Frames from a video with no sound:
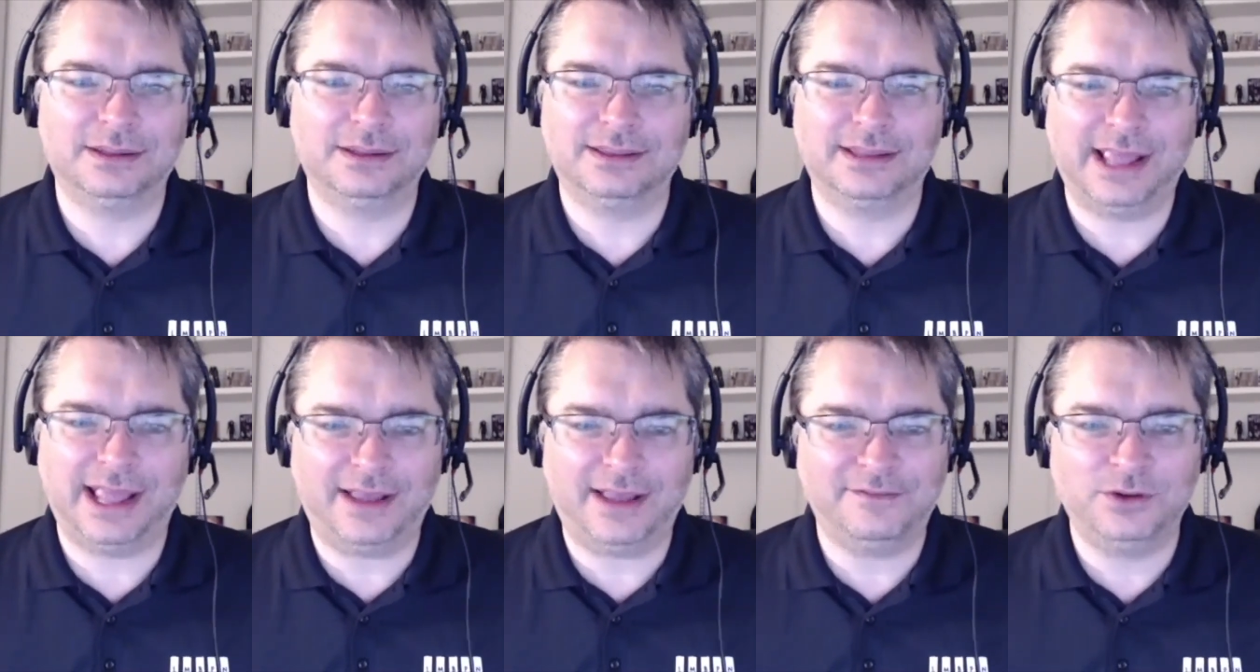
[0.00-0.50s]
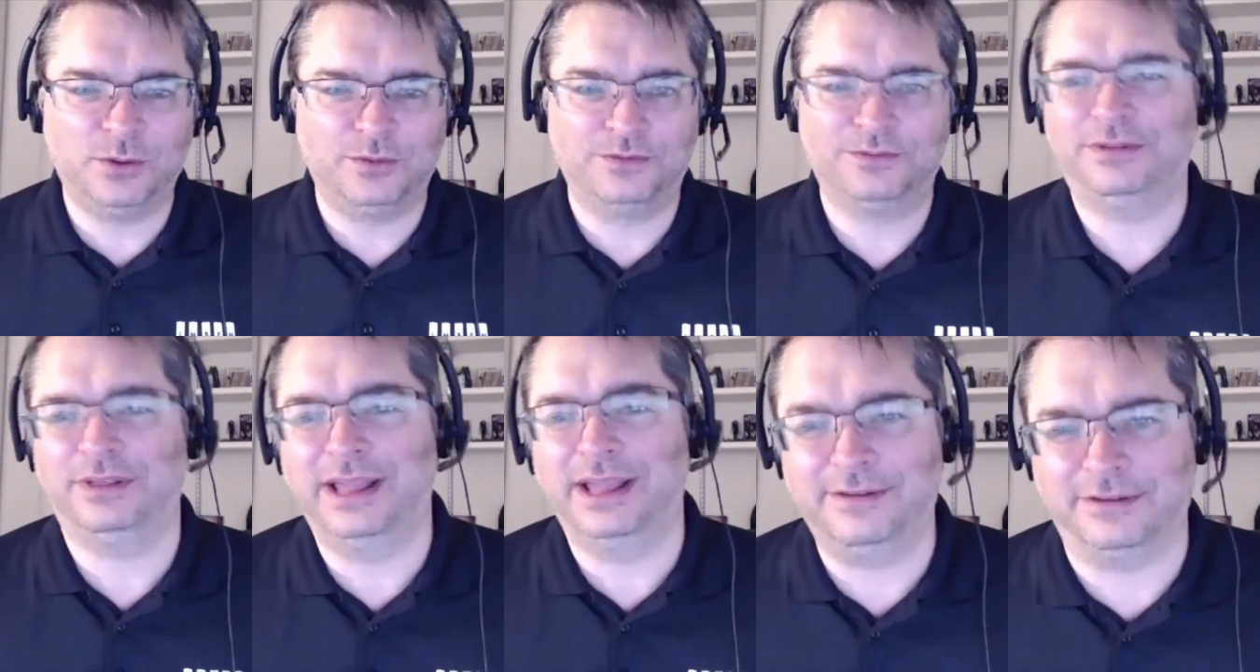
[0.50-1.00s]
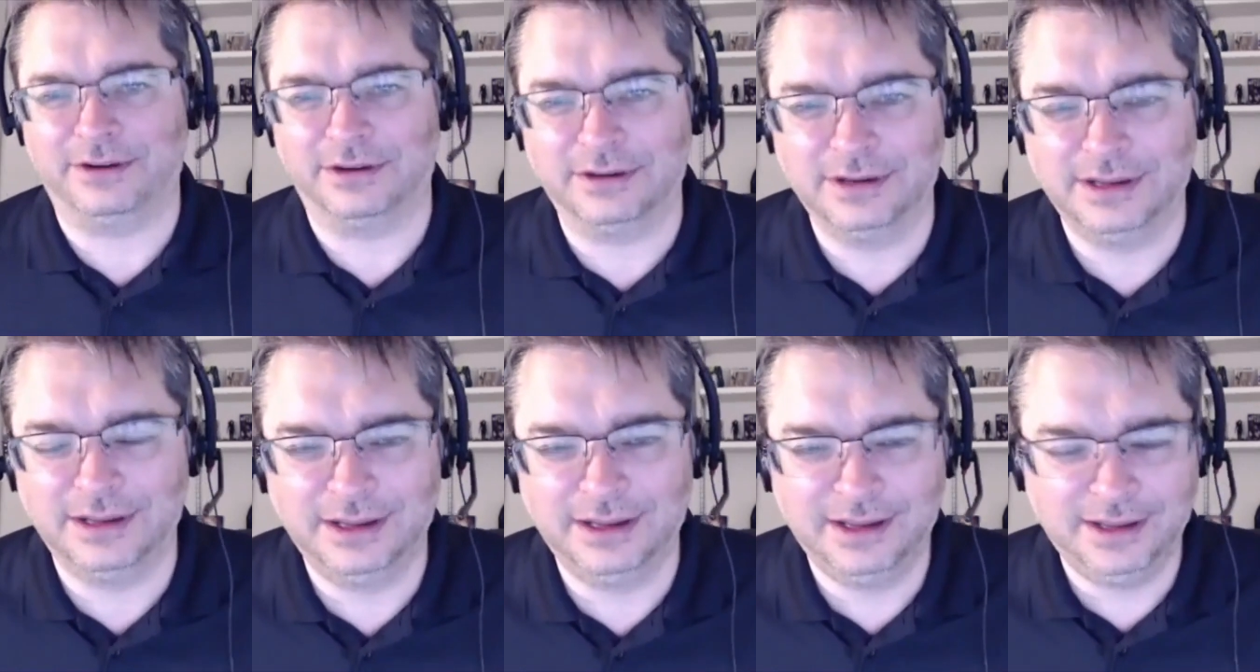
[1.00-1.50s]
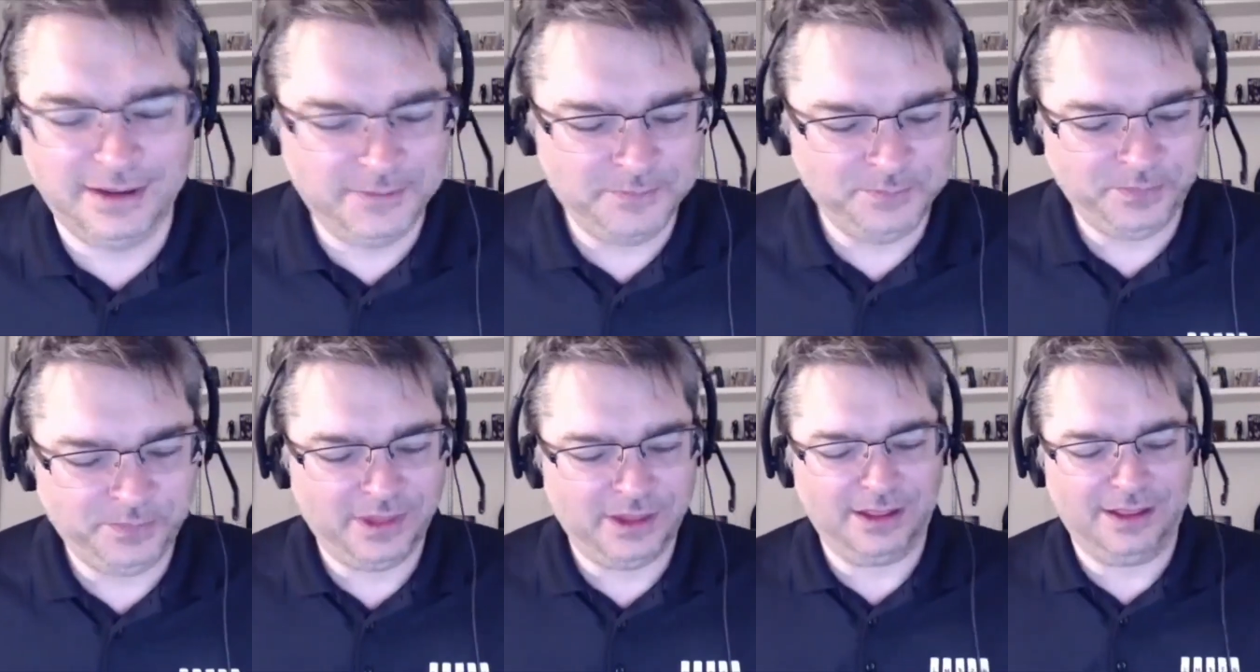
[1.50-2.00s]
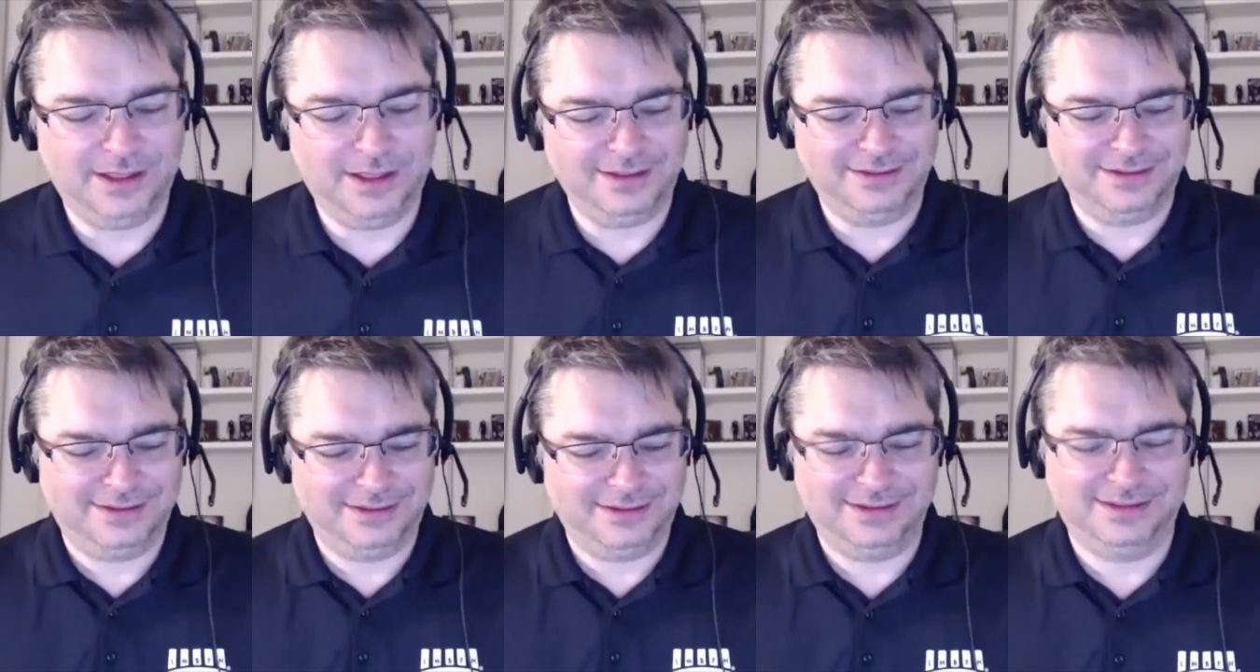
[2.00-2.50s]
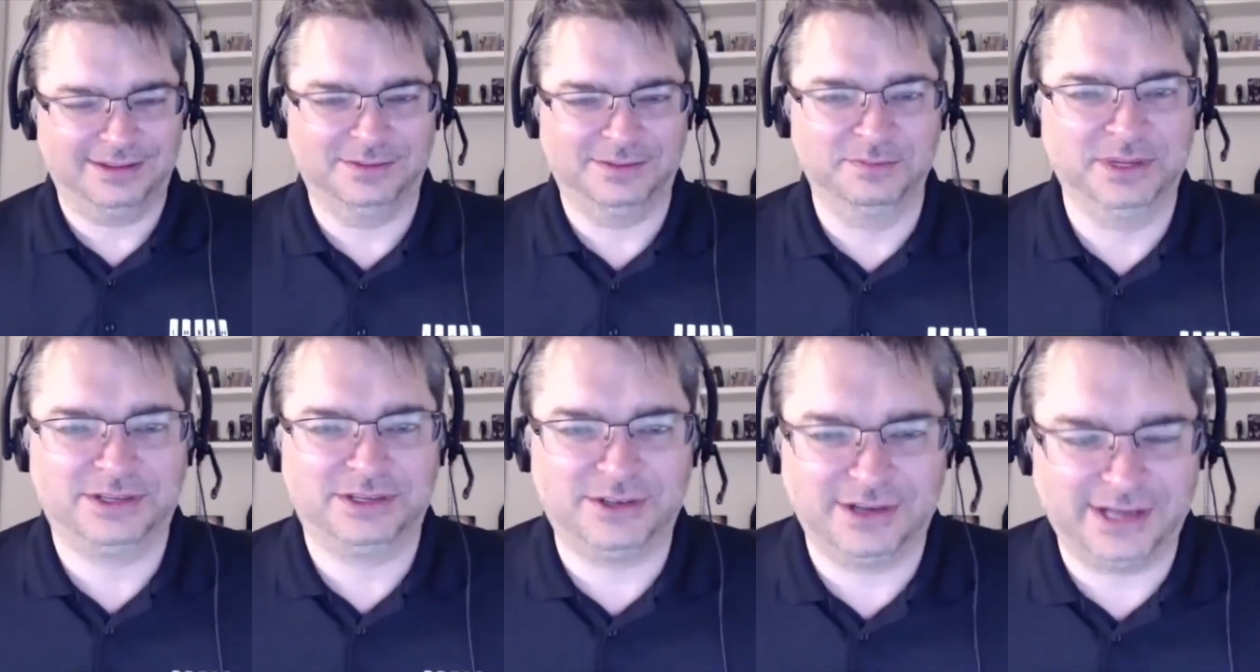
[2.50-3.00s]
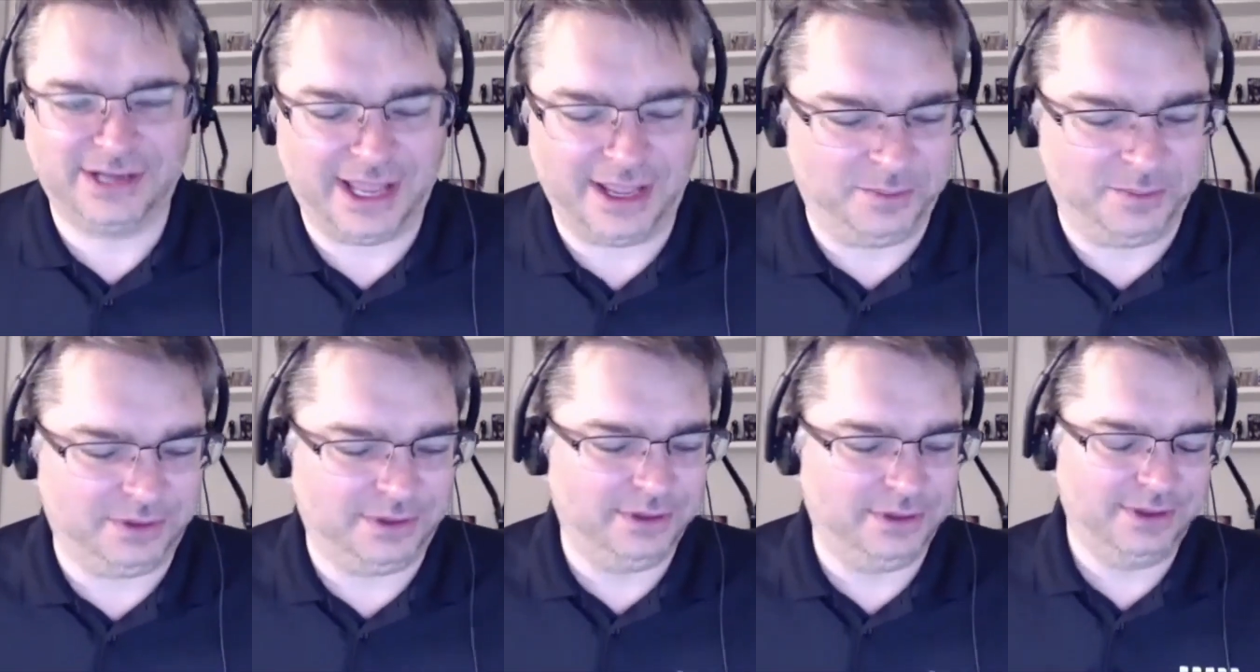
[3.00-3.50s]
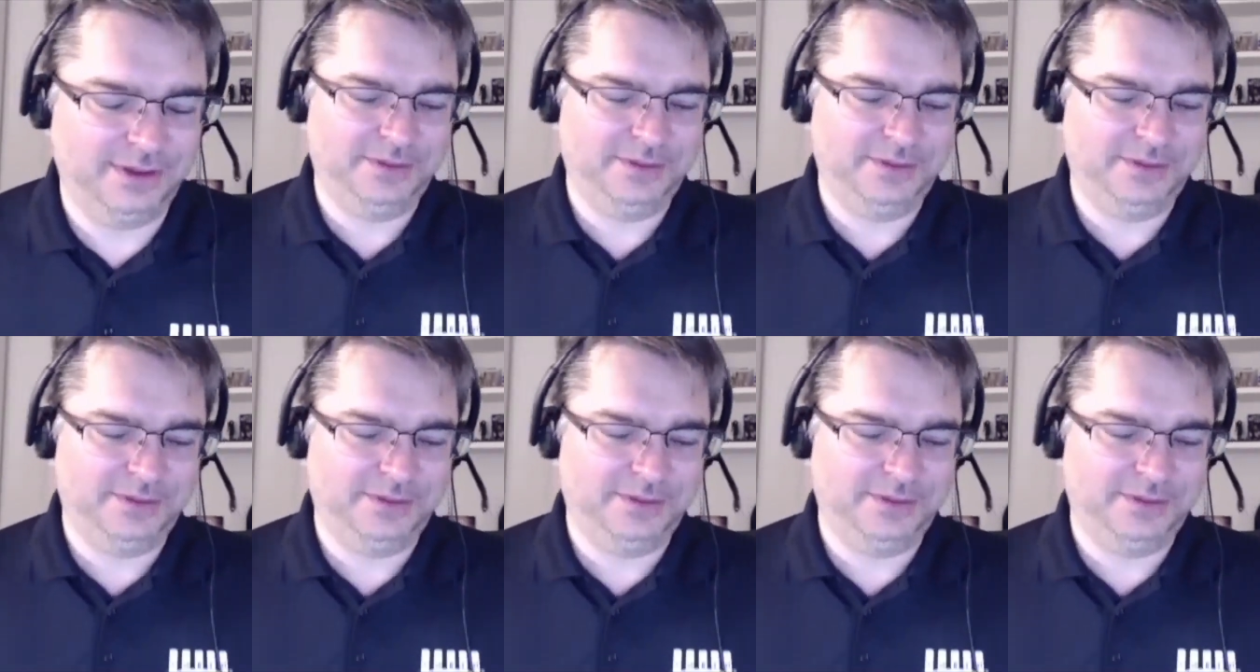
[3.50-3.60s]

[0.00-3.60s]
they have no flavor, Mr. Campbell.